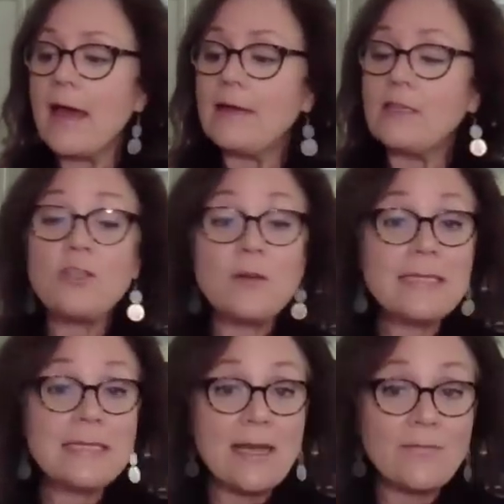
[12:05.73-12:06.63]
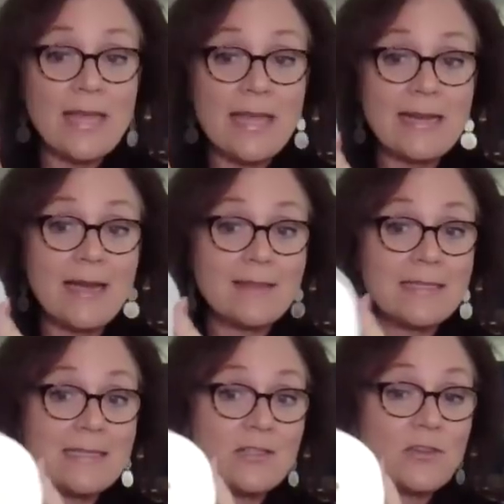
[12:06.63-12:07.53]
And as you can see, I've taken out the
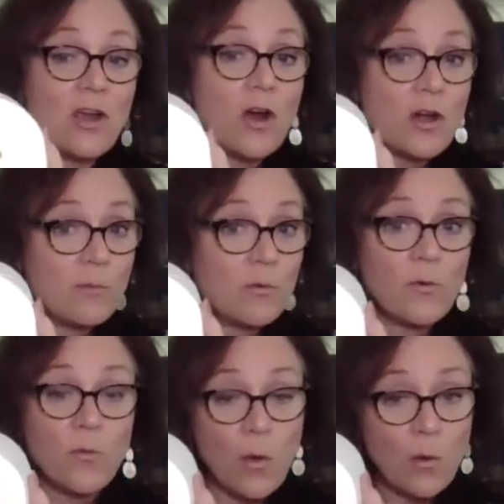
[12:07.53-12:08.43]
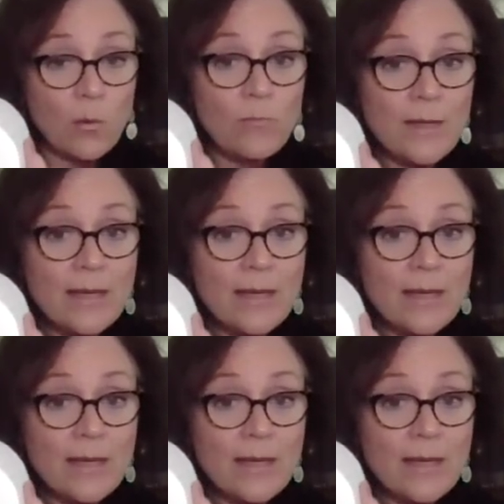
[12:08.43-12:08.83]
center cardboard roll